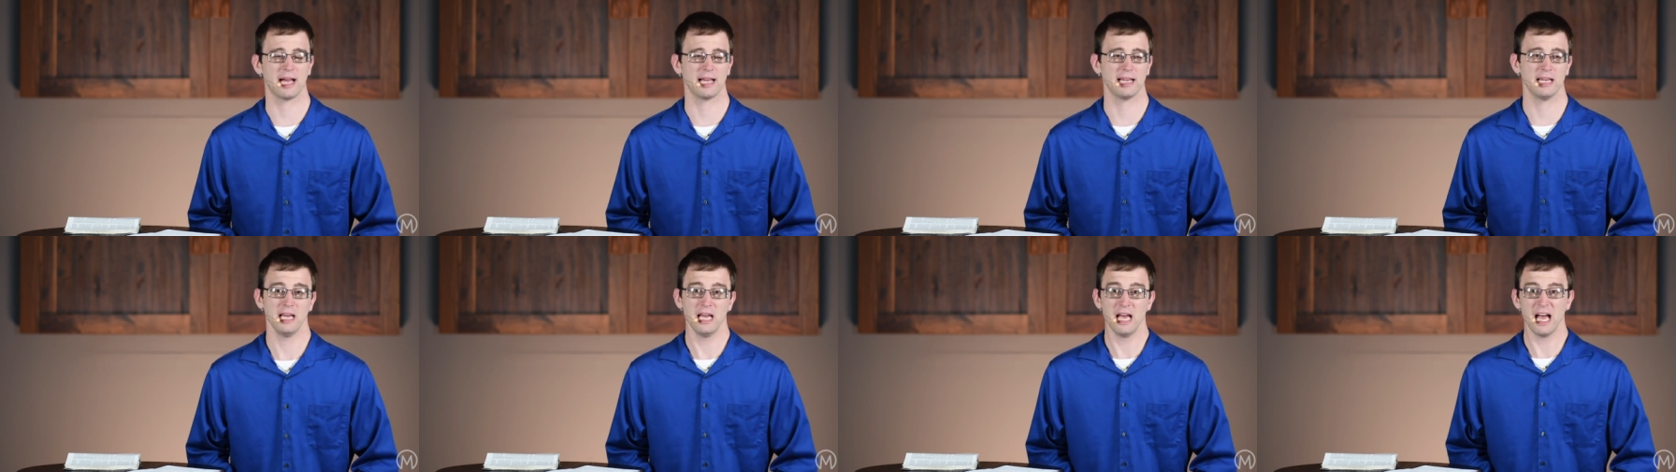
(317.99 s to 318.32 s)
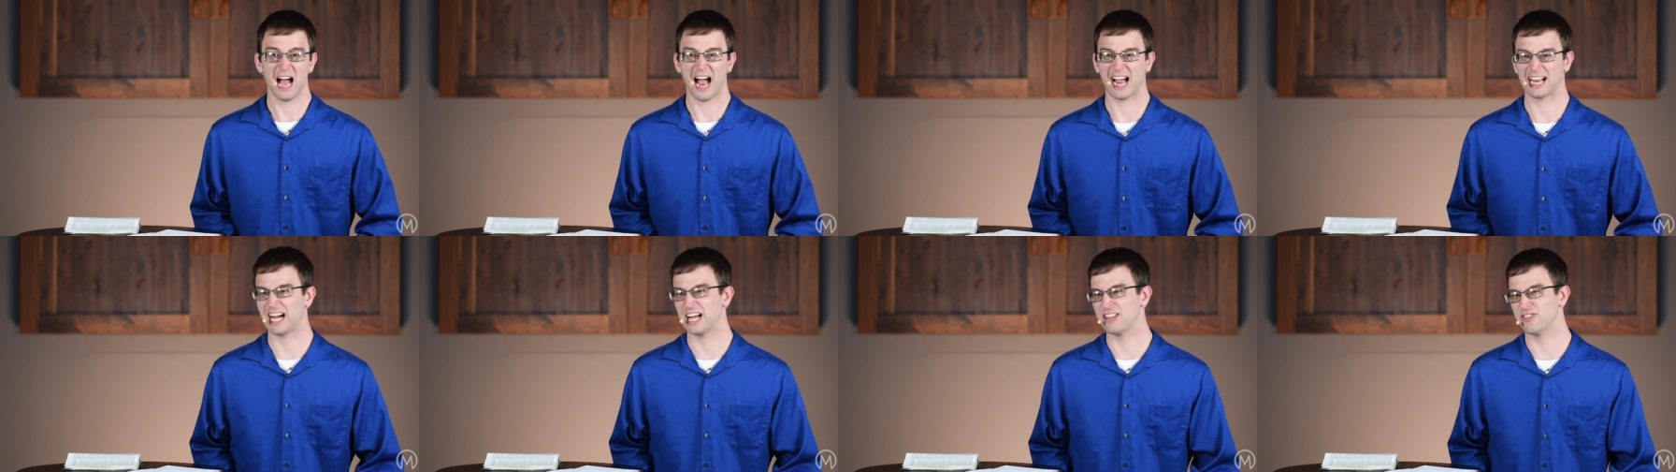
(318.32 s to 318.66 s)
I,
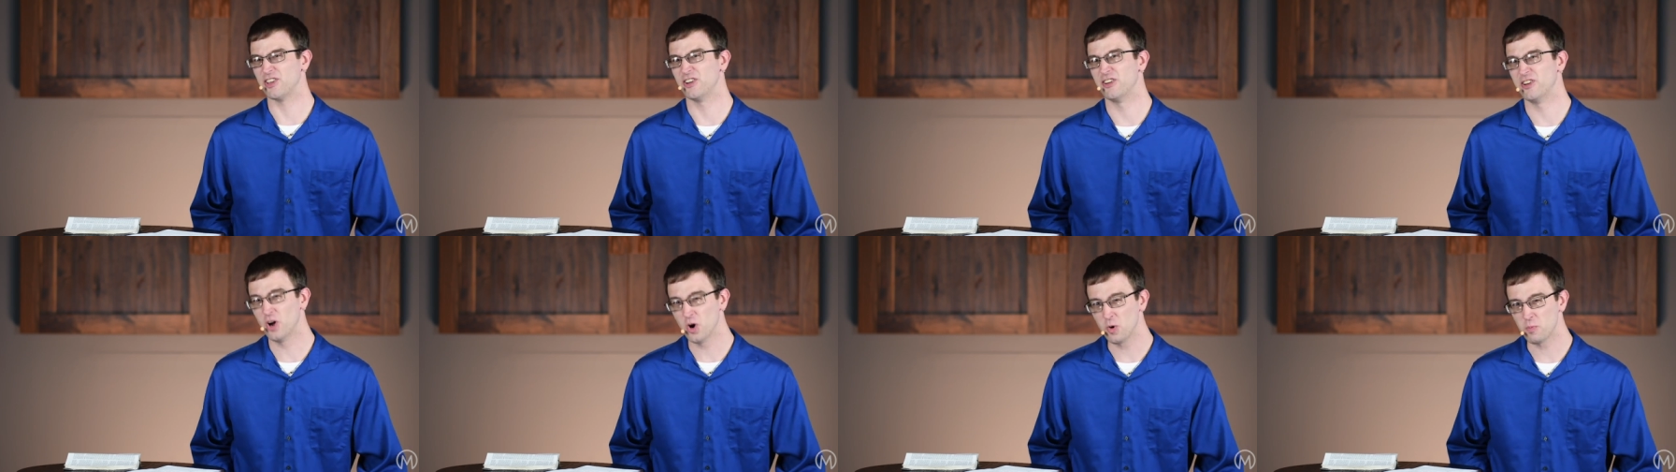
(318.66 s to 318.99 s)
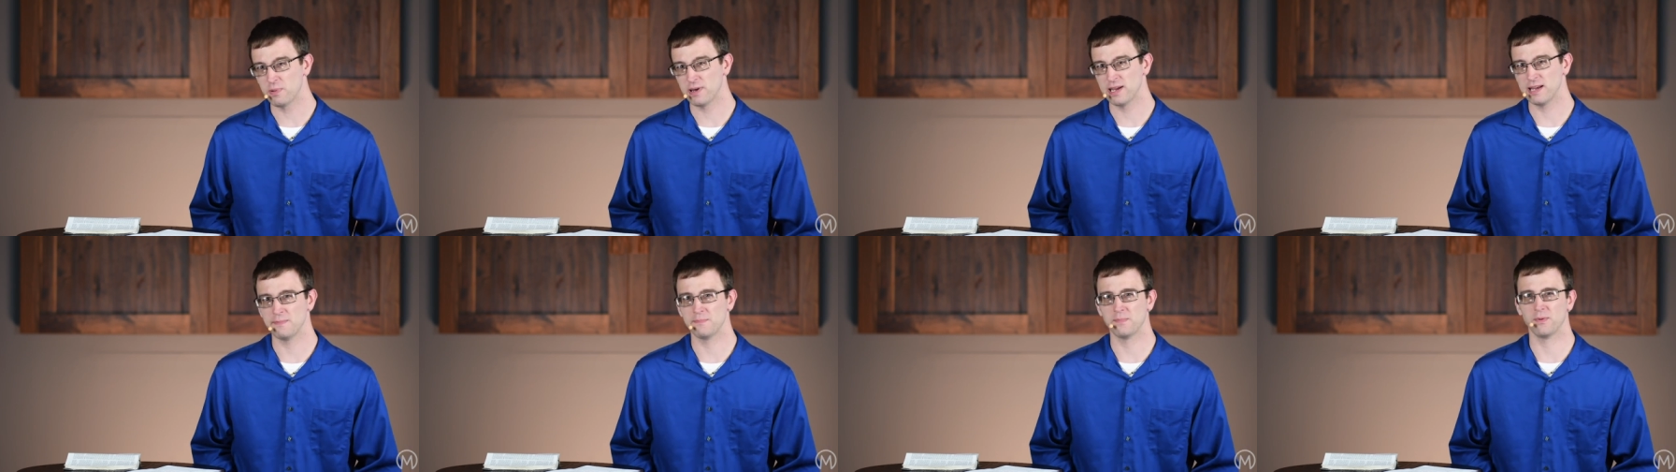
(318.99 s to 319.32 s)
I got to
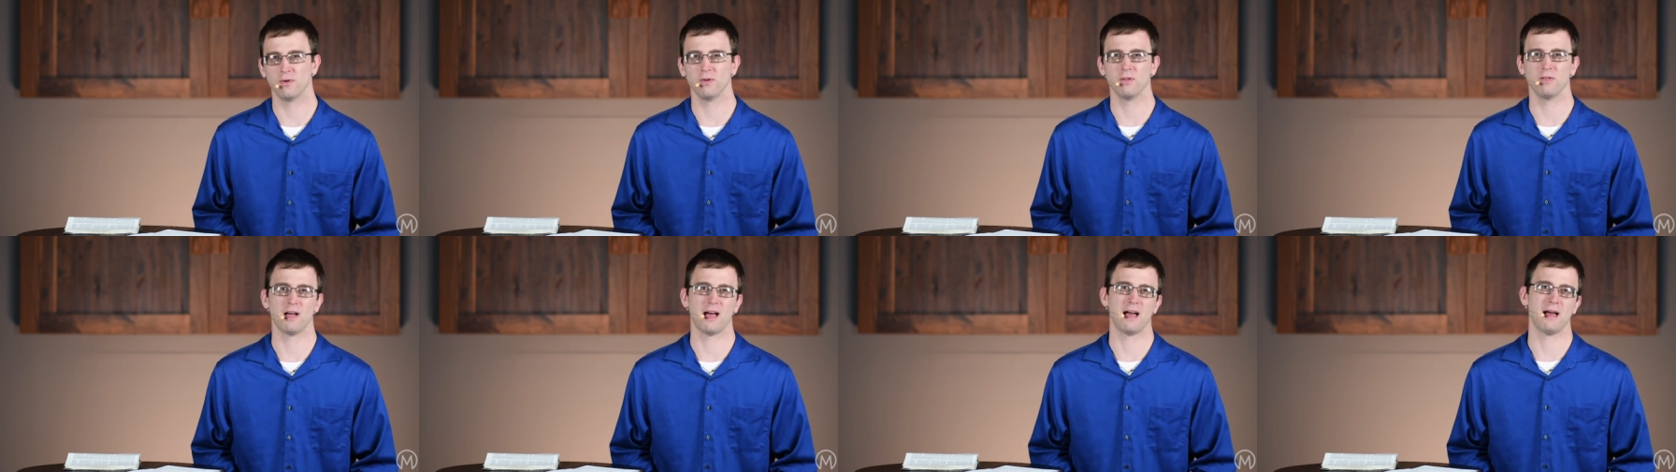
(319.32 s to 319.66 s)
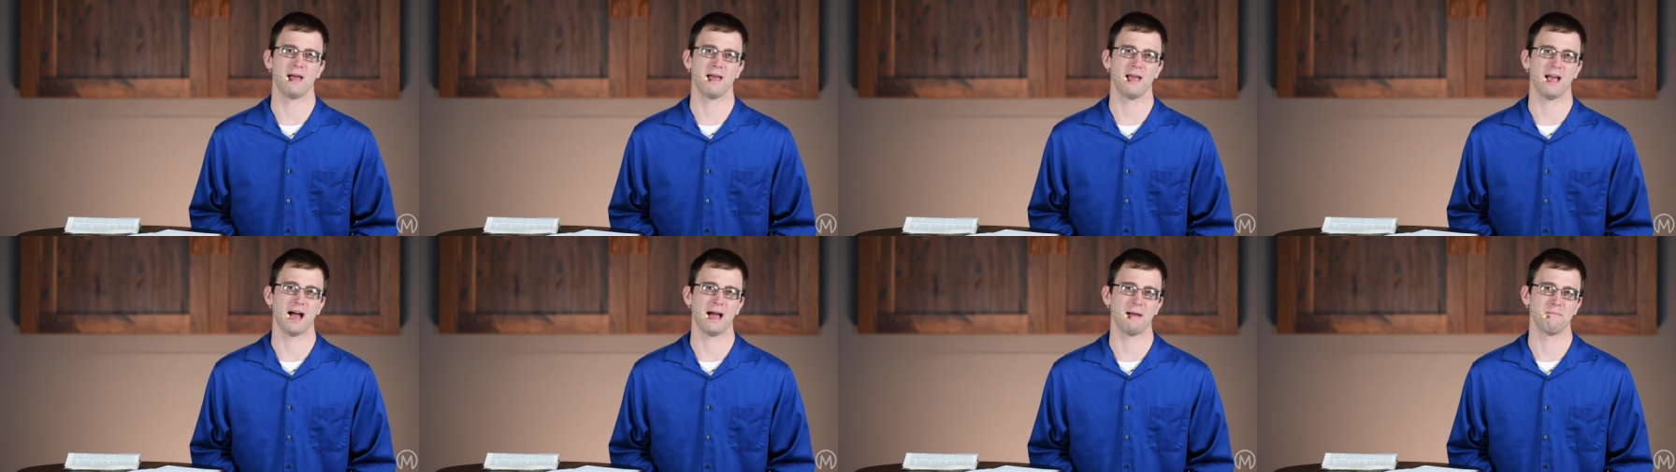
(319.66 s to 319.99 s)
know people,
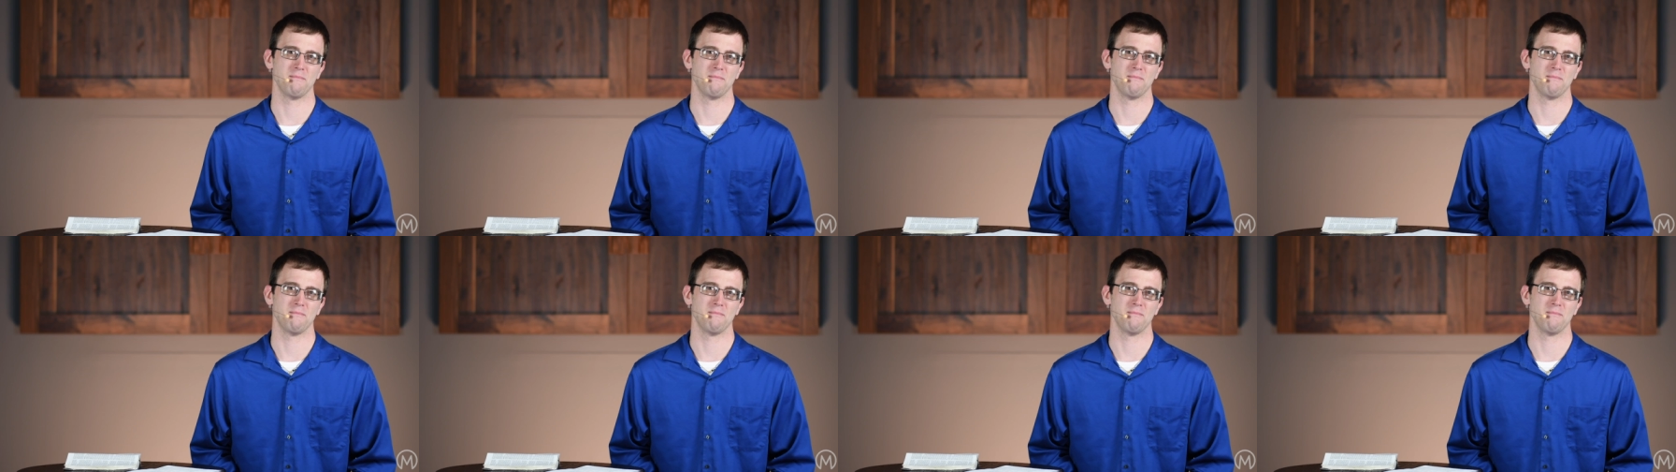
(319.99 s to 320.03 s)
I,